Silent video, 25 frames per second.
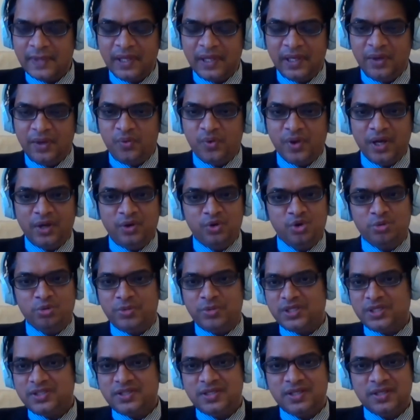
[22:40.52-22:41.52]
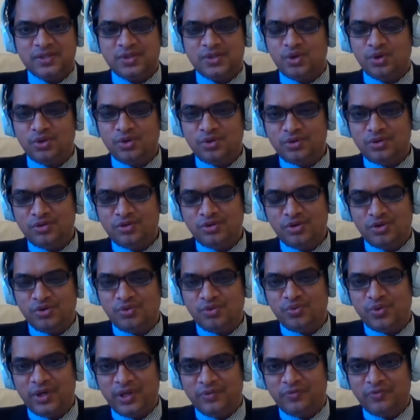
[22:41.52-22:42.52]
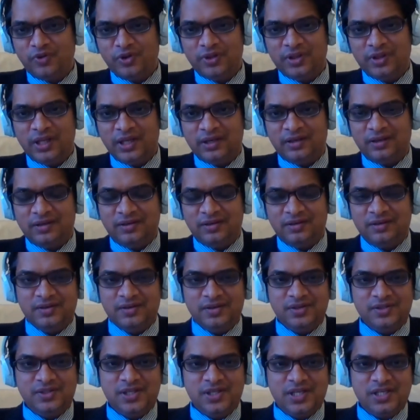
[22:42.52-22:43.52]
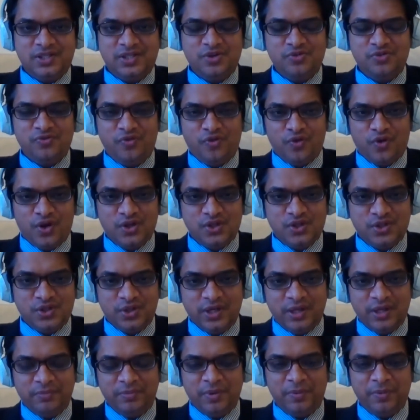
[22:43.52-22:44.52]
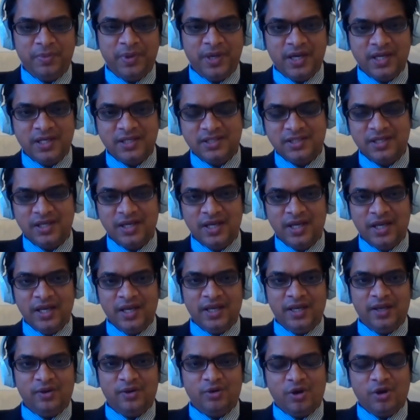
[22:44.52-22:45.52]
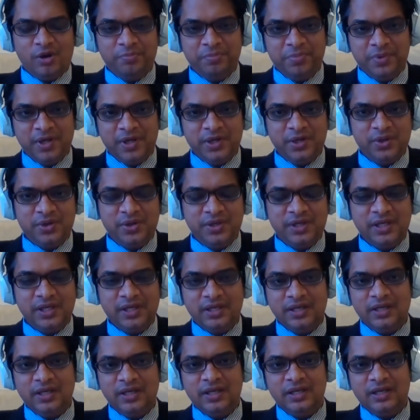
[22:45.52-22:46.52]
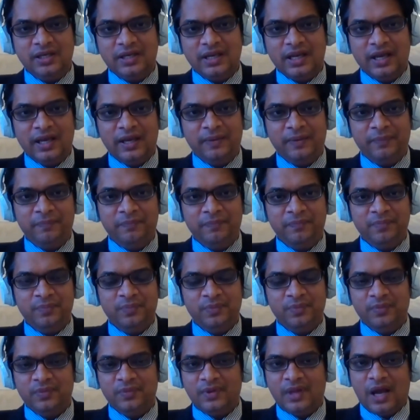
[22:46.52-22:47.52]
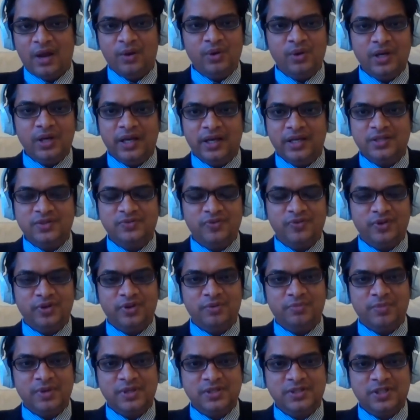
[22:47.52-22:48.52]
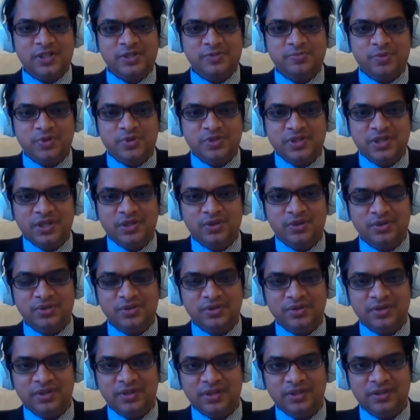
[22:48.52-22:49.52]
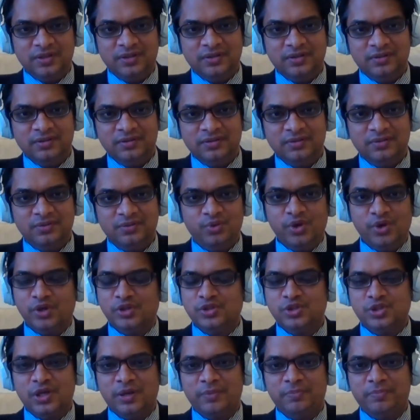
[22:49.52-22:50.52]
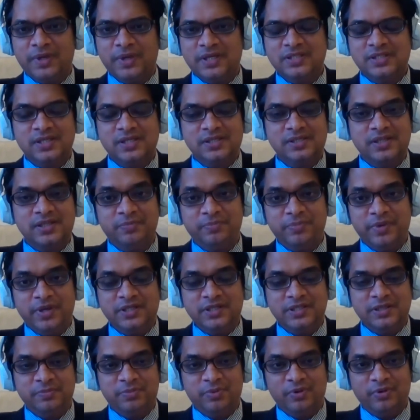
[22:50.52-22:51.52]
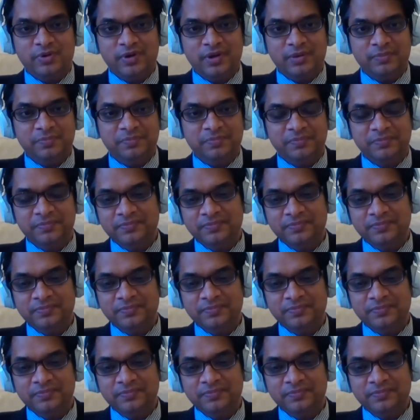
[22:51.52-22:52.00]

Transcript: You can do masters. Don't don't worry for that. Just you focus on MBBS you complete your degree in time. I will arrange for your master's posting. Don't worry. We also have master's and PhD program.